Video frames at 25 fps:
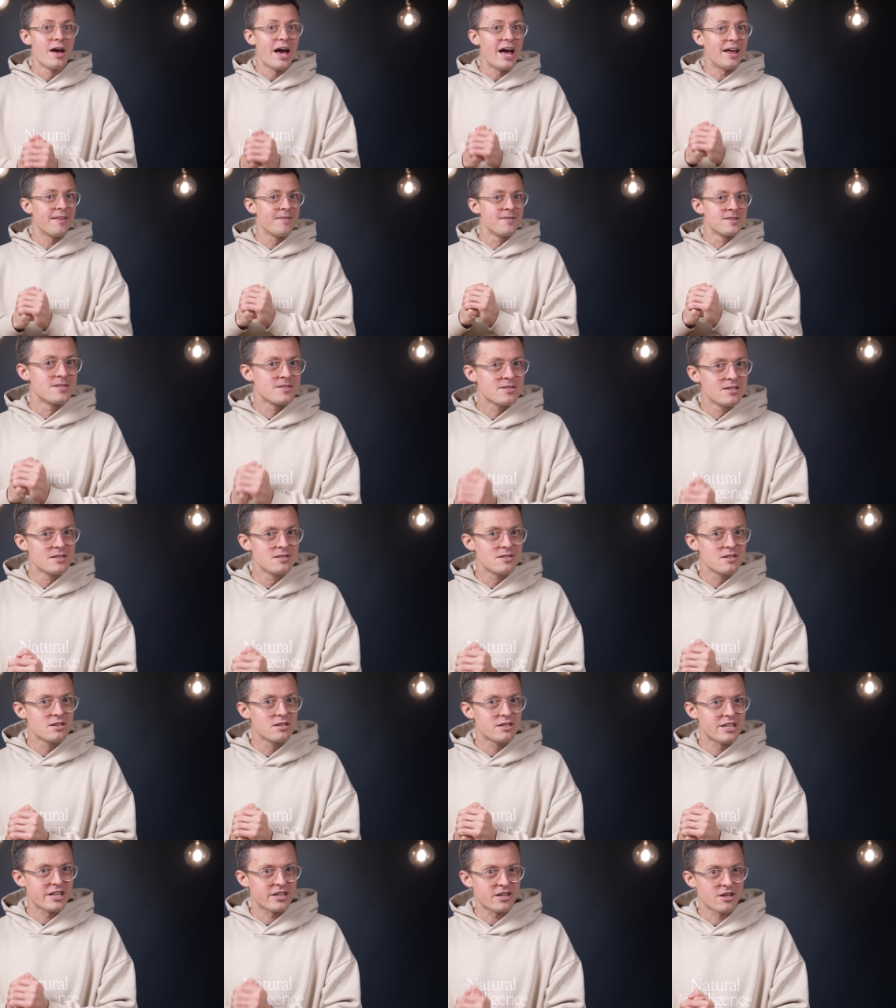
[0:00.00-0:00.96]
And since
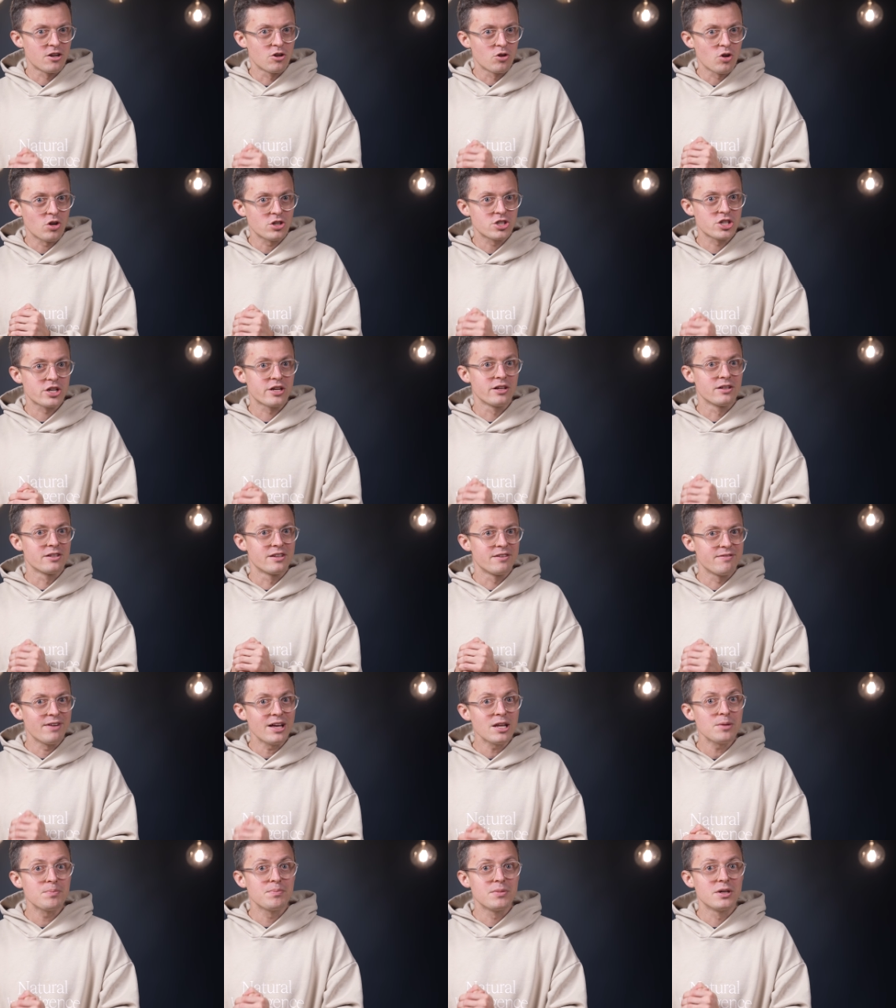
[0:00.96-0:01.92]
the technological
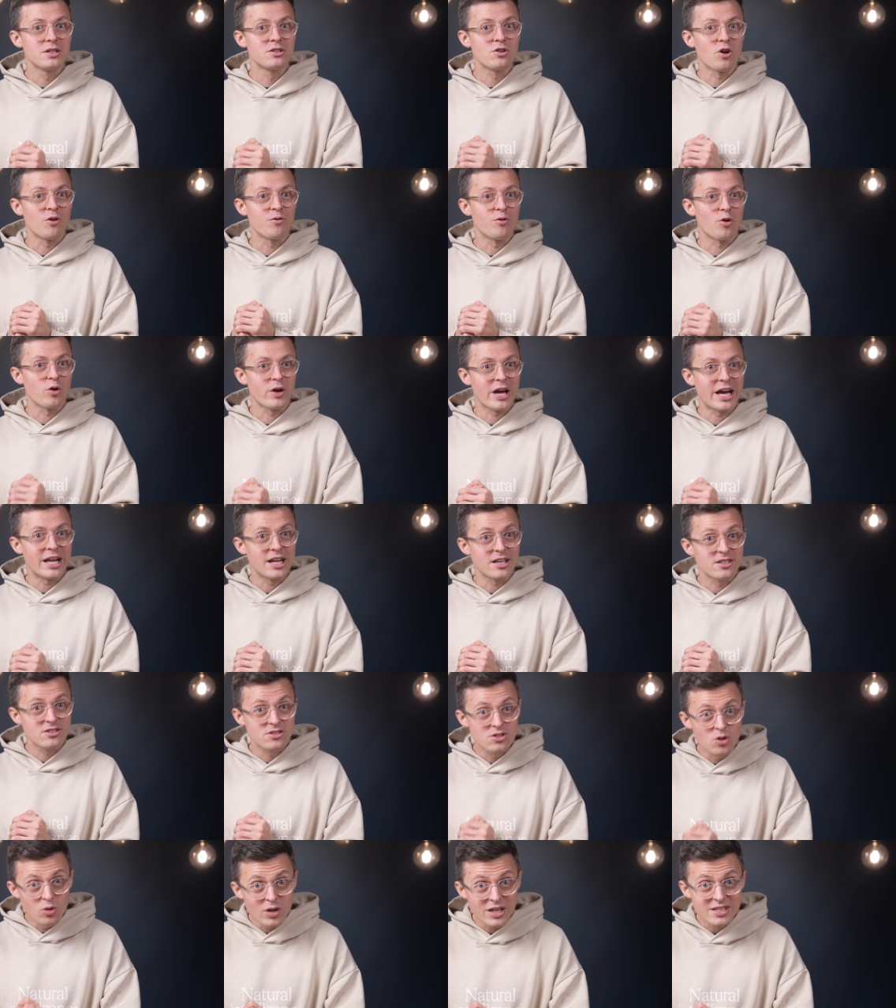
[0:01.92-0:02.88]
development of organic
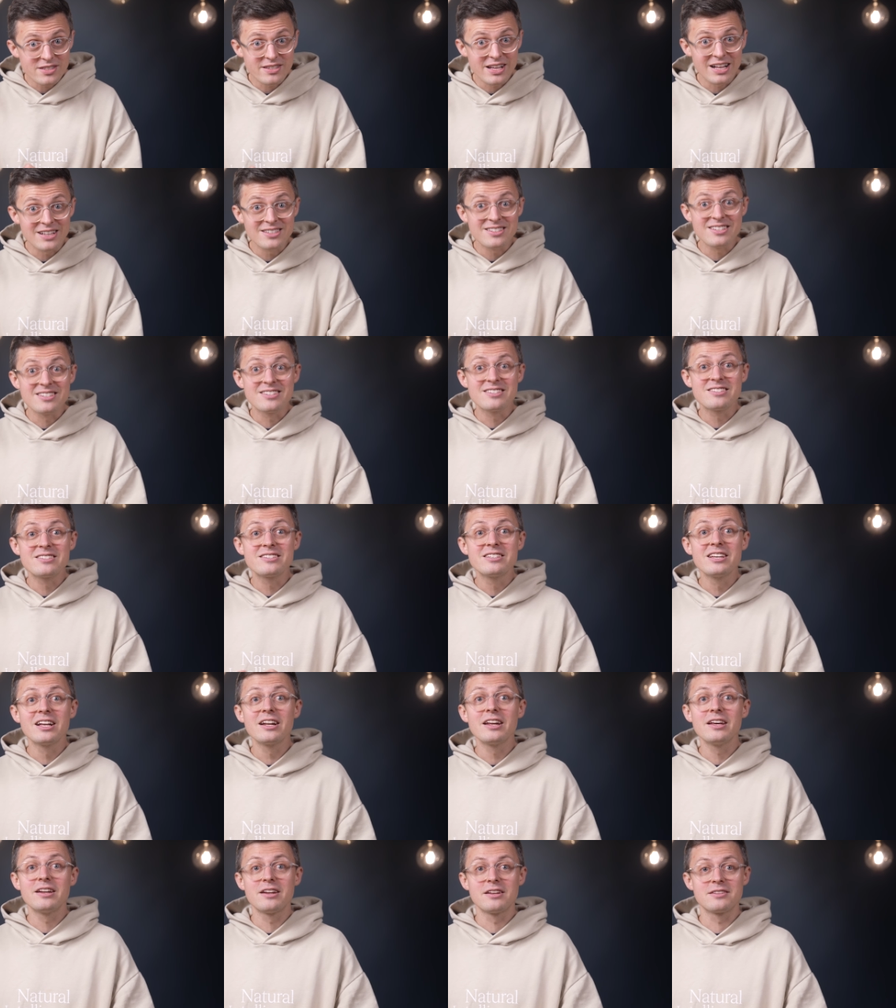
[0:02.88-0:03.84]
solar cells is
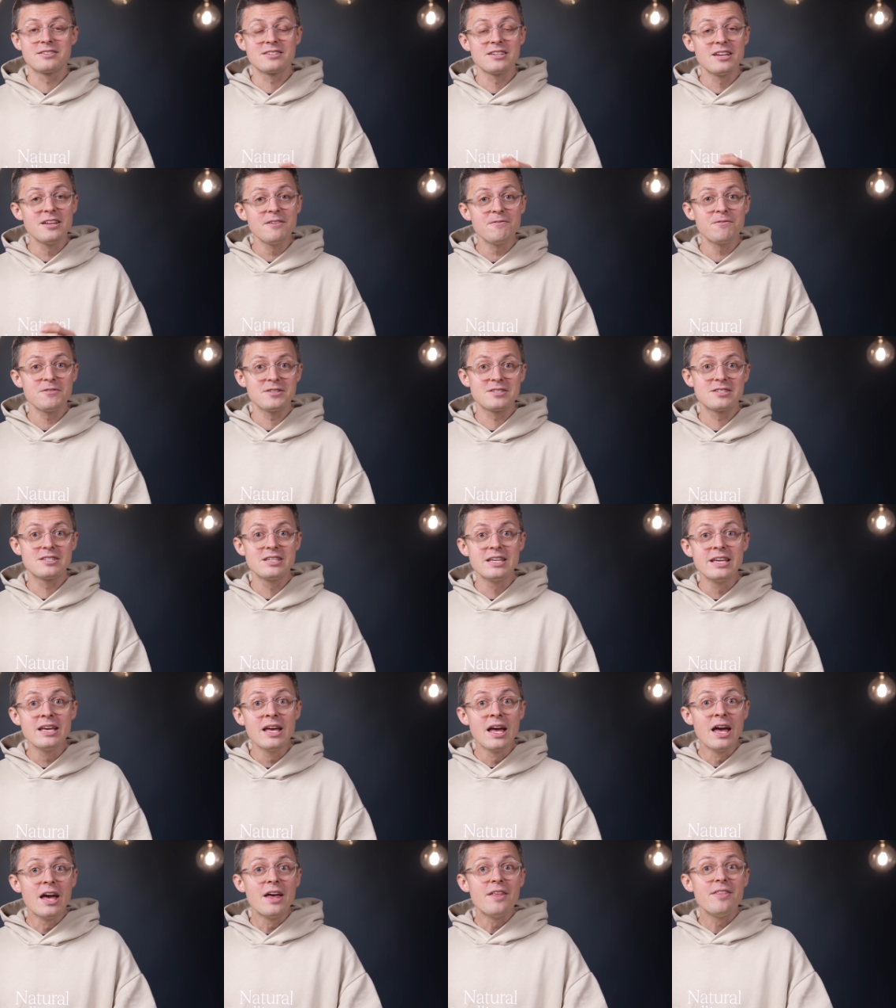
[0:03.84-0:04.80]
still in its
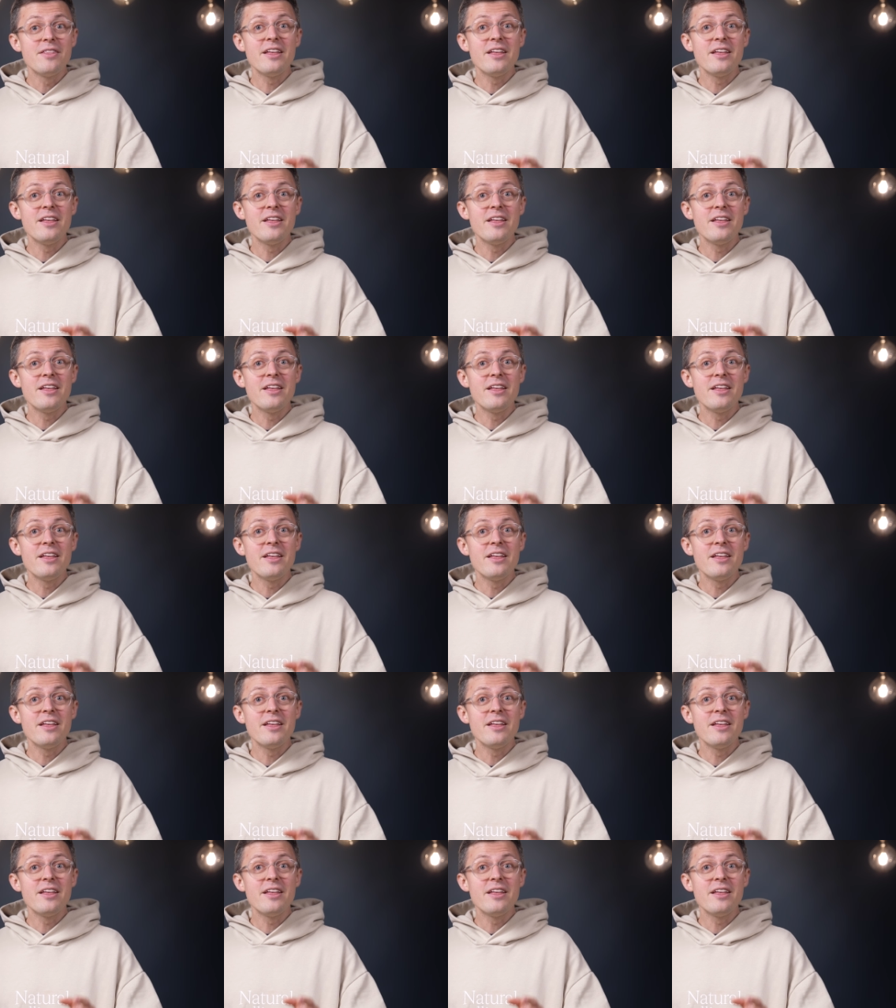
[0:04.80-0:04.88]
infancy,